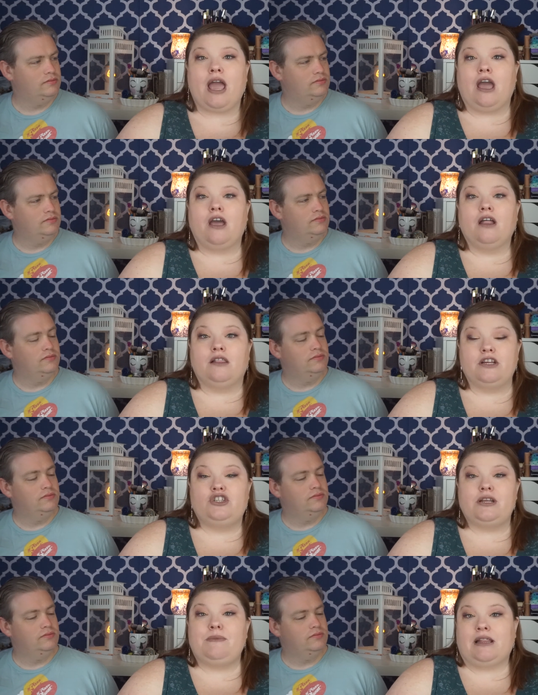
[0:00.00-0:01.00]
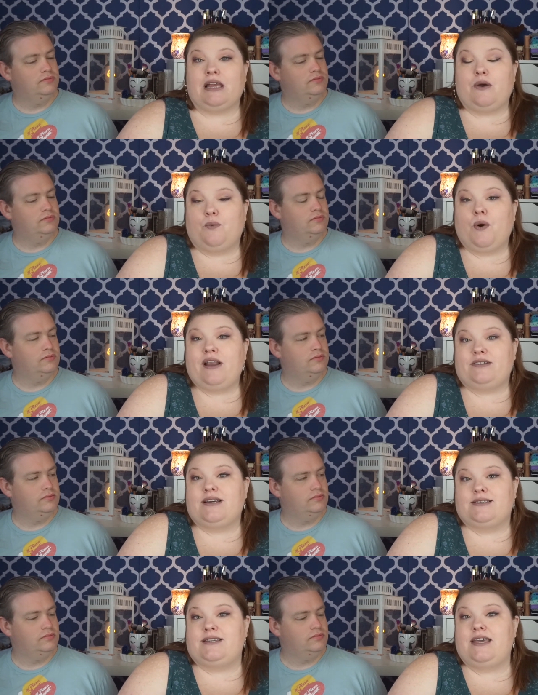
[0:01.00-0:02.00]
Speaker 1: okay, legitimately, what
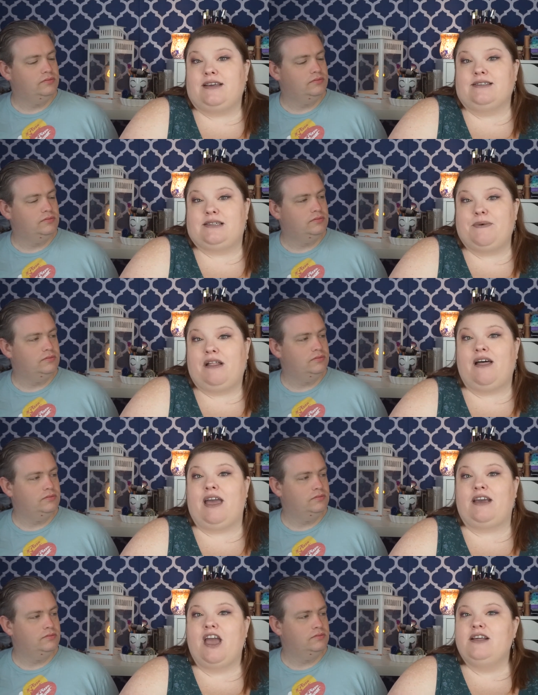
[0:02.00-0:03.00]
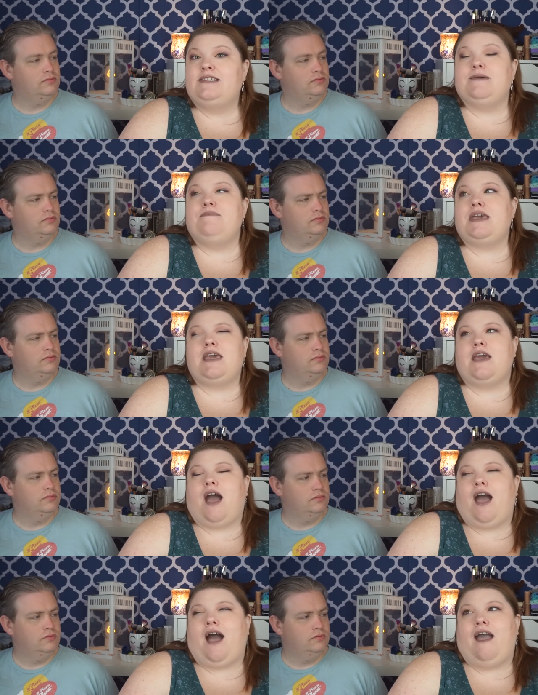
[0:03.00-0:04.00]
does Negan smell like? To me,
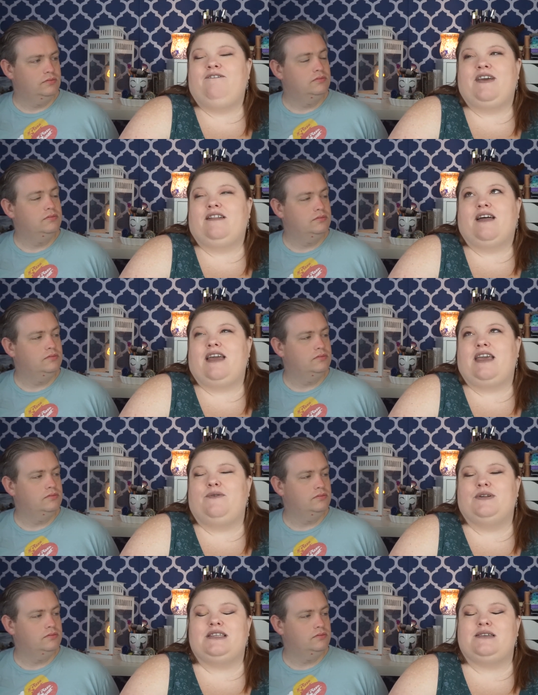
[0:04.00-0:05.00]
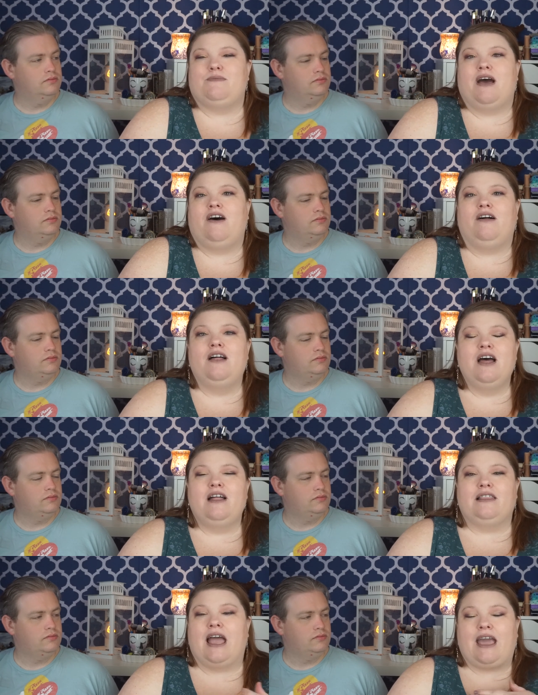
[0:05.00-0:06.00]
I feel like he would smell
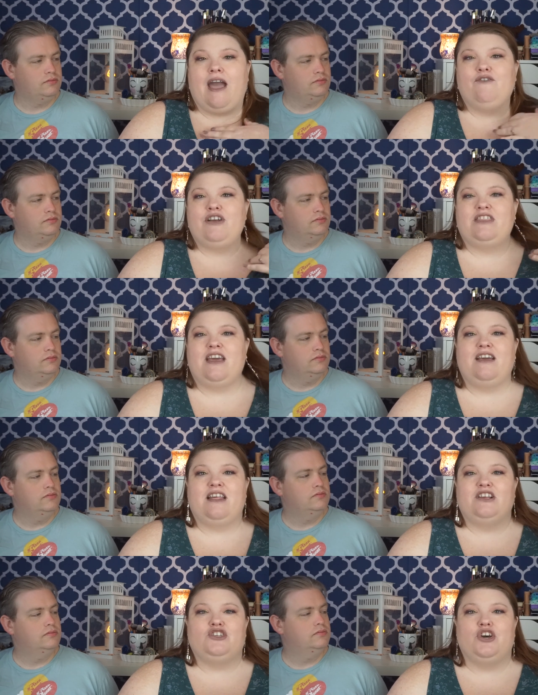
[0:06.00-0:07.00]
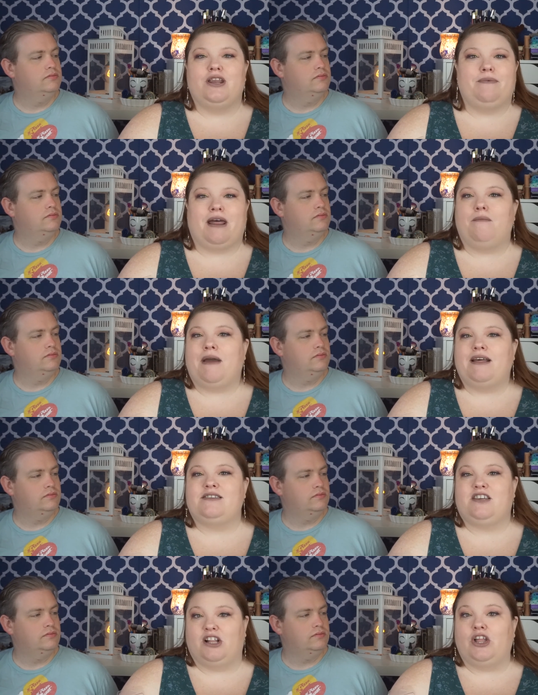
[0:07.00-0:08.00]
like everything that is good about a man's
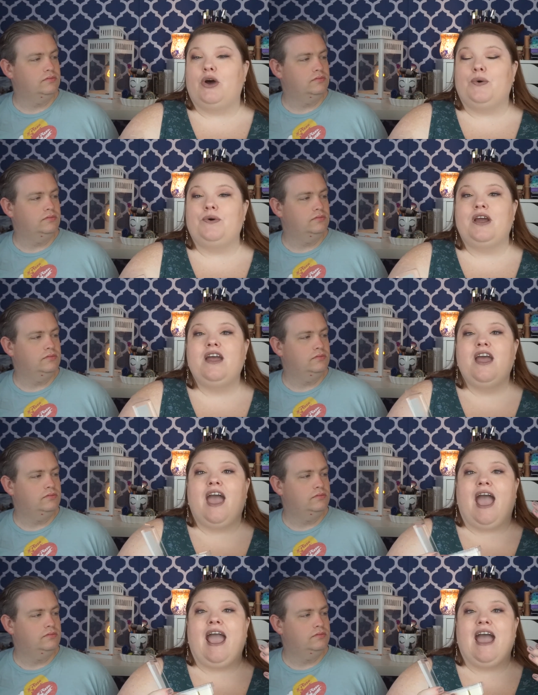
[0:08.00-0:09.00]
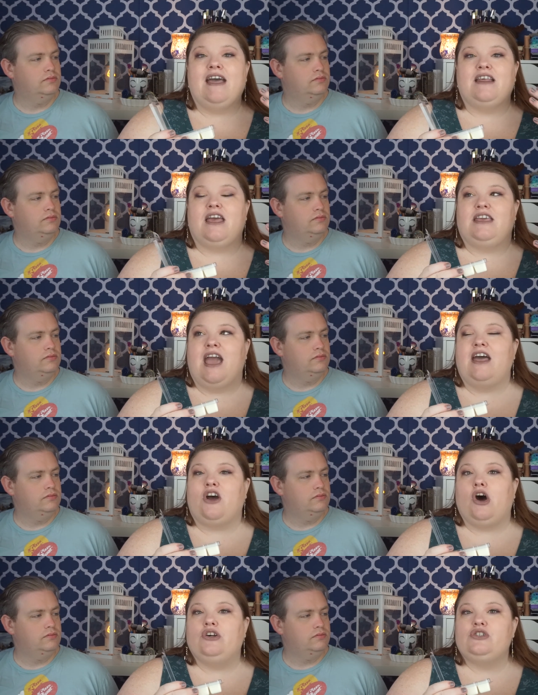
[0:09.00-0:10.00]
cologne, and yet
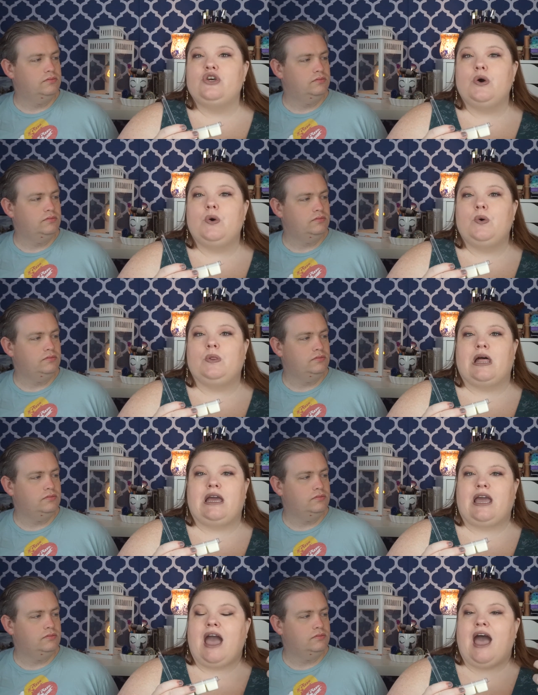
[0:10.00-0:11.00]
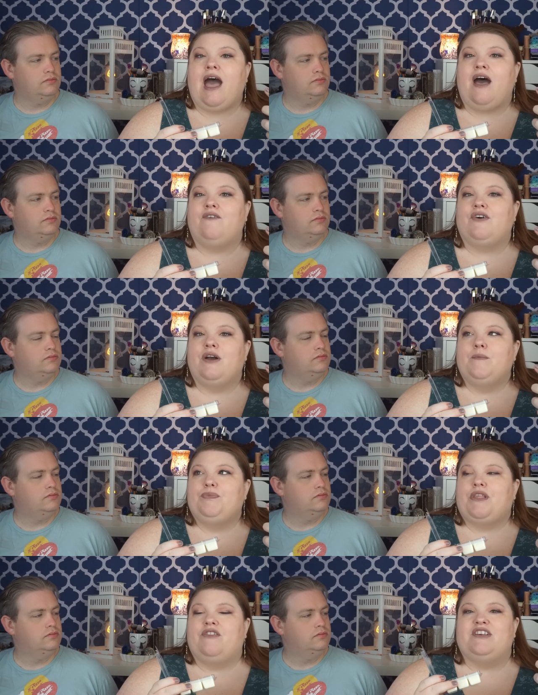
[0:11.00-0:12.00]
also like have
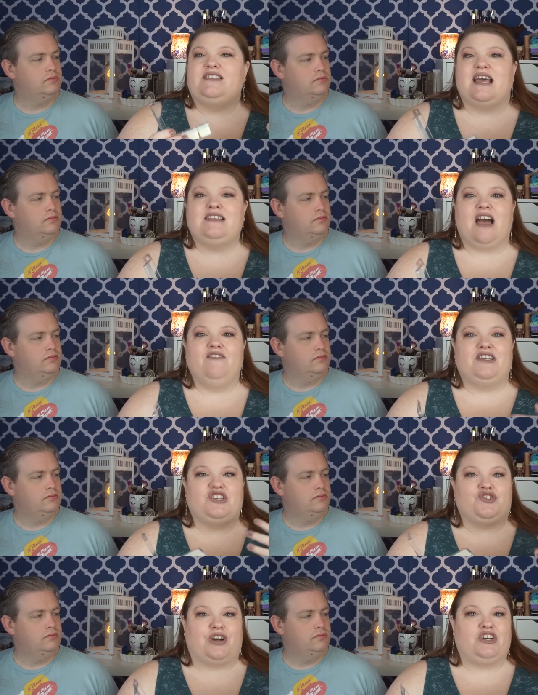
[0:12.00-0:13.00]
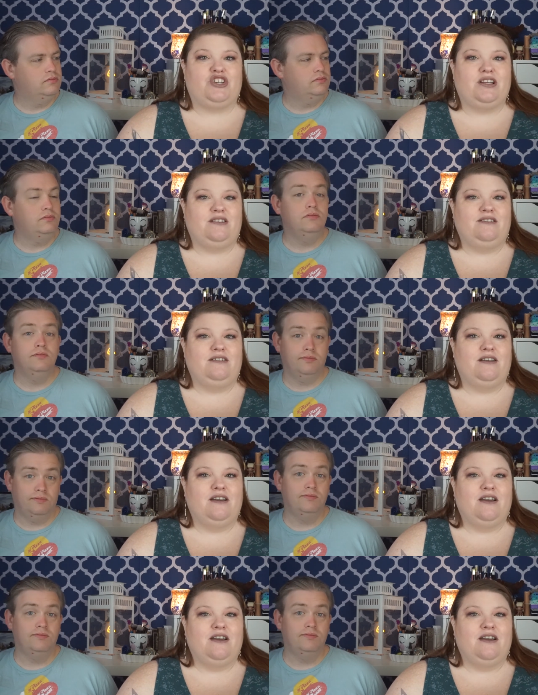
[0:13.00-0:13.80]
the scent of destruction,